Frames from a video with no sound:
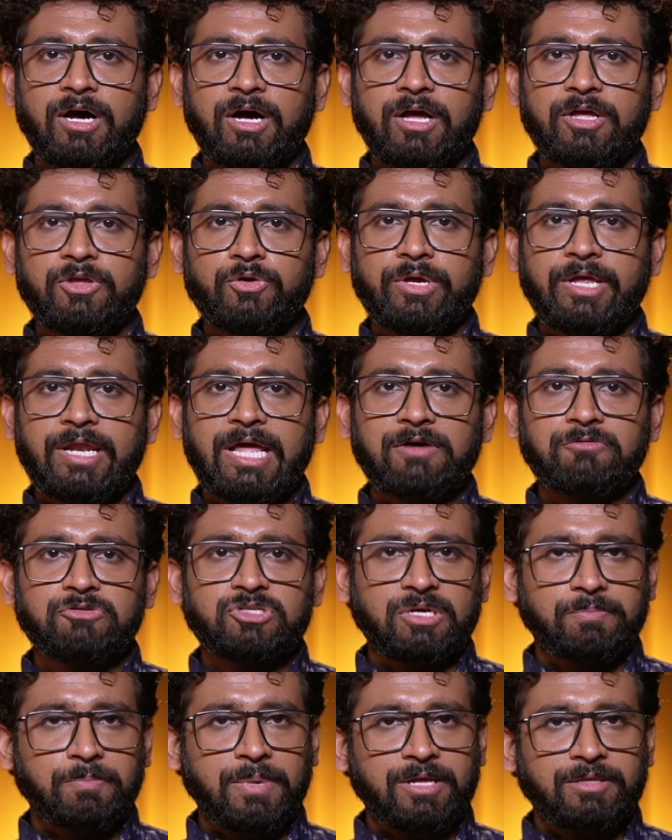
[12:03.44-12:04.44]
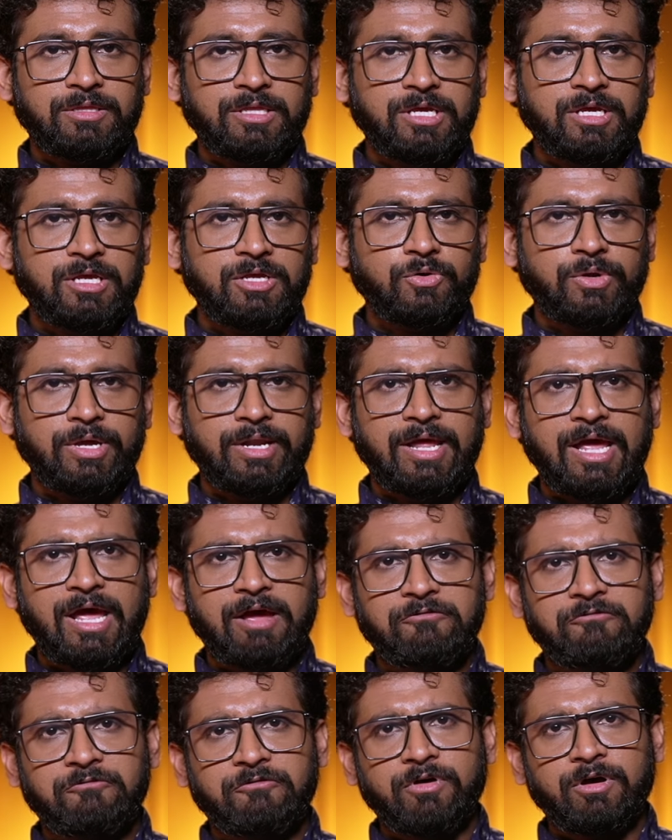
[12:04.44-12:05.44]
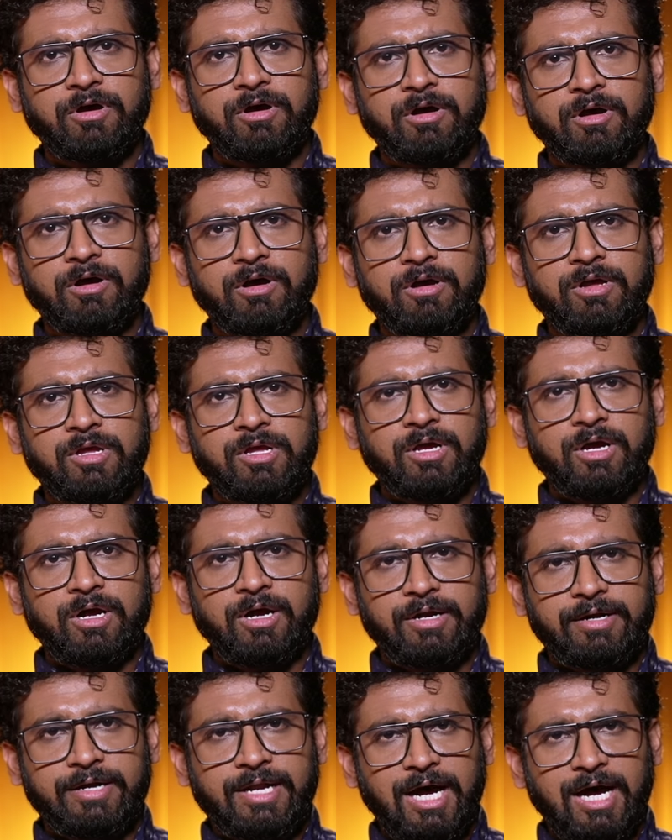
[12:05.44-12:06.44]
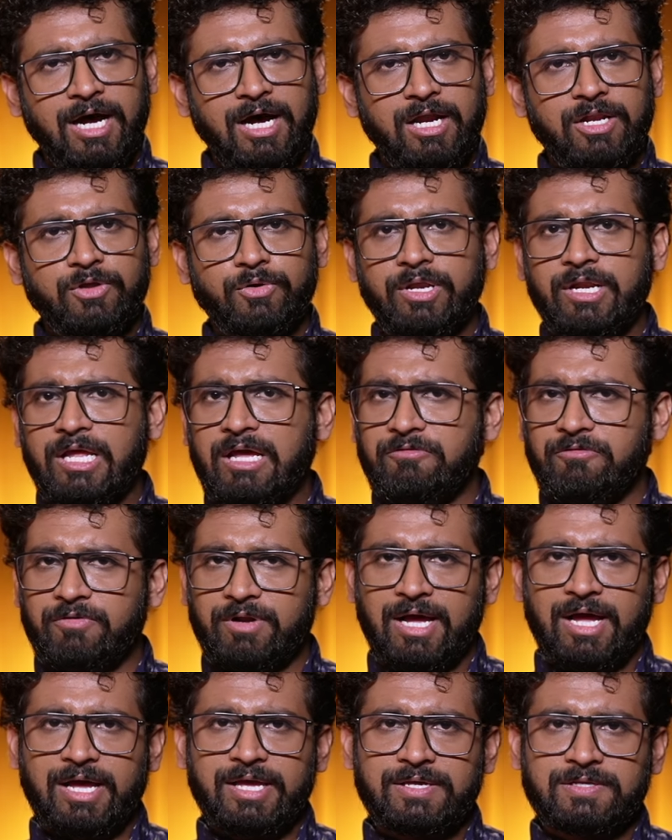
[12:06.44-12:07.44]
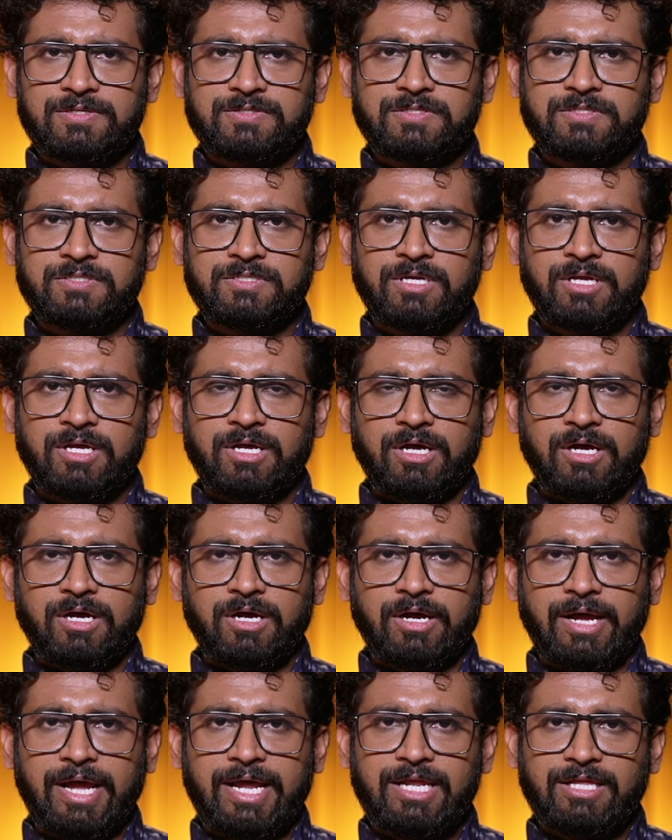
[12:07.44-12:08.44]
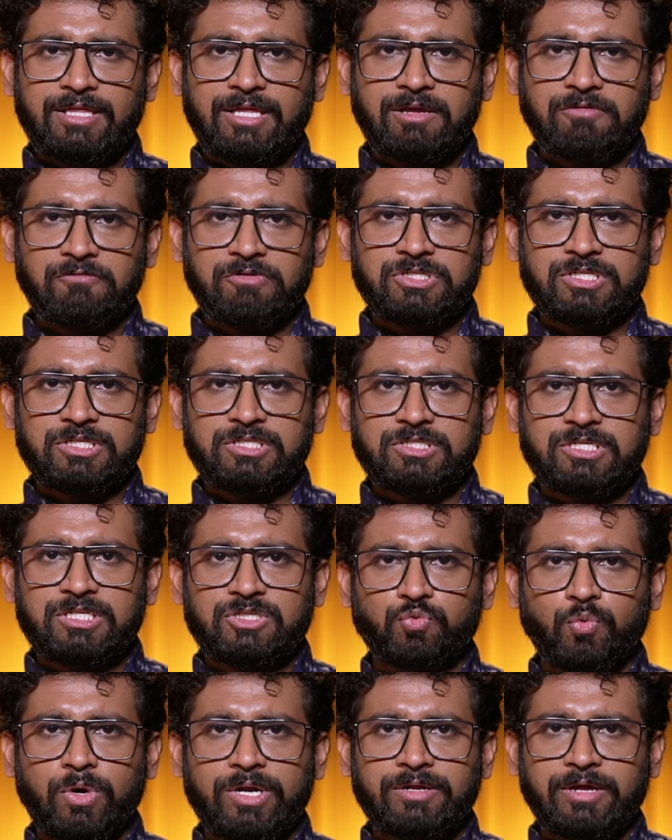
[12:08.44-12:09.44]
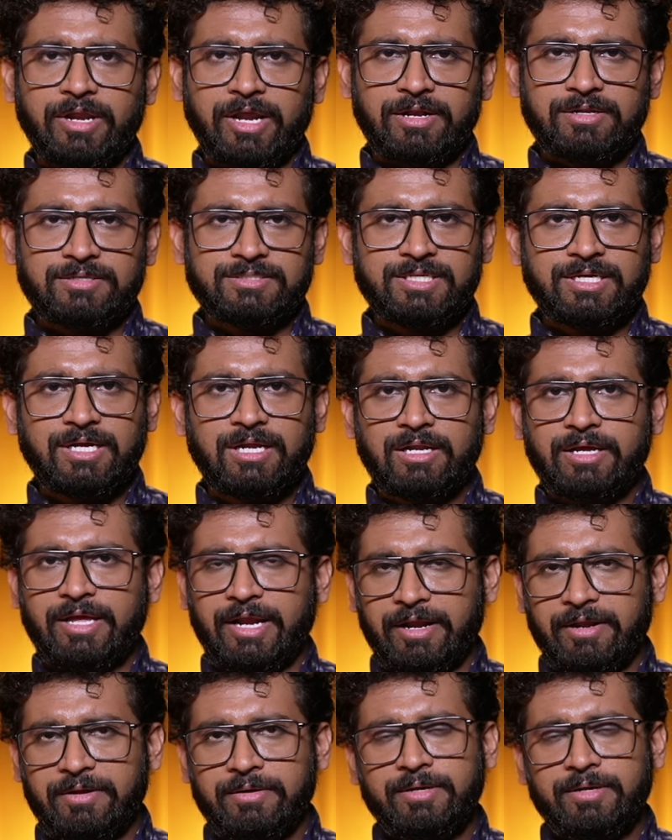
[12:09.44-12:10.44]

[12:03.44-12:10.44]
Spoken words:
You can have chapati, you can have dal, you can have rice, anything which is just one grain, single grain.